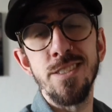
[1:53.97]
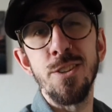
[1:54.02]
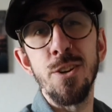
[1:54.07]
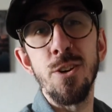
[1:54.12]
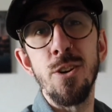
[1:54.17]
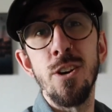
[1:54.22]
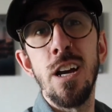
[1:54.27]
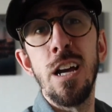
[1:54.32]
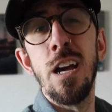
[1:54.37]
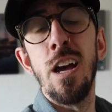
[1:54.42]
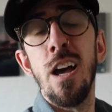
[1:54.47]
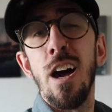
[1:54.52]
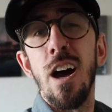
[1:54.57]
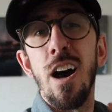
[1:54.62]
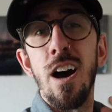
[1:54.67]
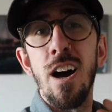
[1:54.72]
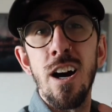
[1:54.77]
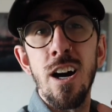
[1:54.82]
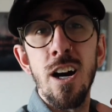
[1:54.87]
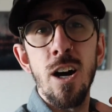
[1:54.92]
So
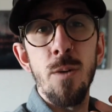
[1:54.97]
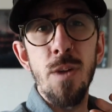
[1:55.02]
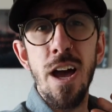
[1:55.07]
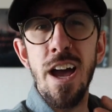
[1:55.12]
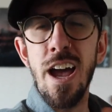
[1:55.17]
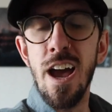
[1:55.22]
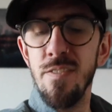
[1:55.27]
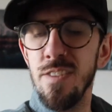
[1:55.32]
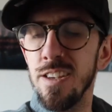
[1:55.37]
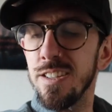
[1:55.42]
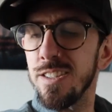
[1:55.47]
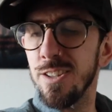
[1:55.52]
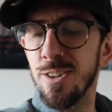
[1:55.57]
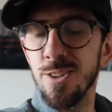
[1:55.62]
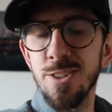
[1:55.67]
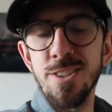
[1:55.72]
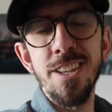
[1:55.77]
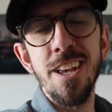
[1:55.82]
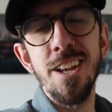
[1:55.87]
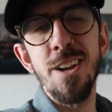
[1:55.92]
I have this
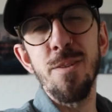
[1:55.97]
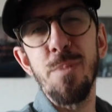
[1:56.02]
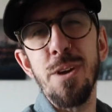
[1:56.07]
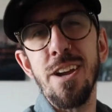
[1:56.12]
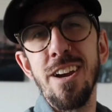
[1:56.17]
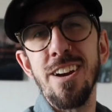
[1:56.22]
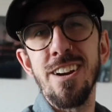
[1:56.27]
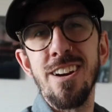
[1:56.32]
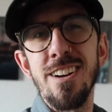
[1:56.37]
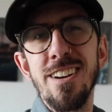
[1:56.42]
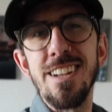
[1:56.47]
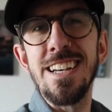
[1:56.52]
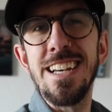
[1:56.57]
little setup here.